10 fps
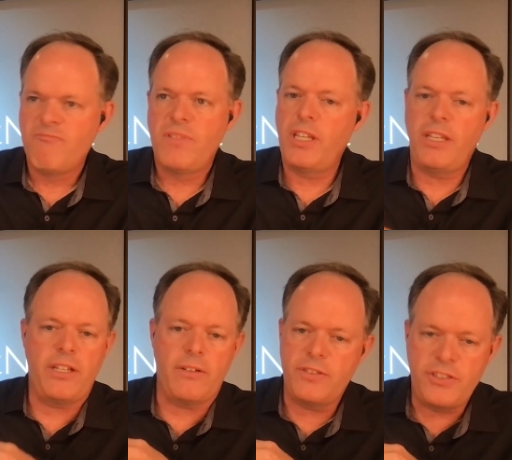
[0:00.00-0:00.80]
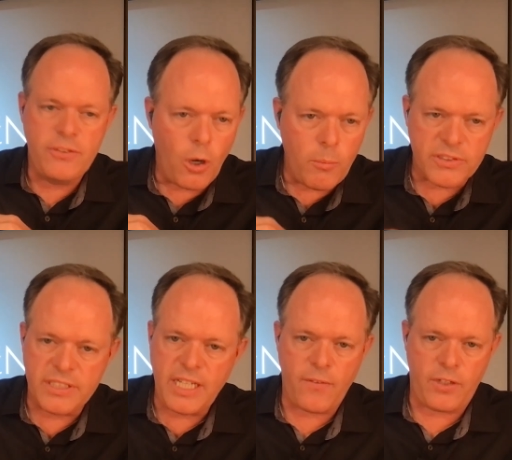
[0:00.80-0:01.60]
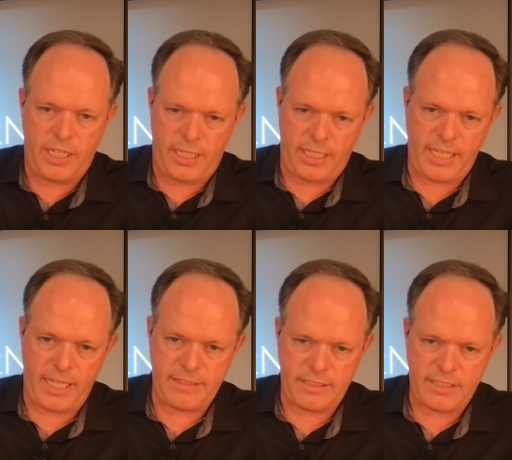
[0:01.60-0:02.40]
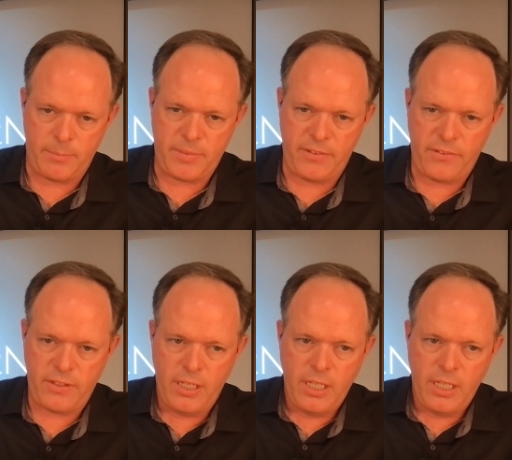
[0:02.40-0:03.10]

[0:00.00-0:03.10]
you're almost never going to get case acceptance.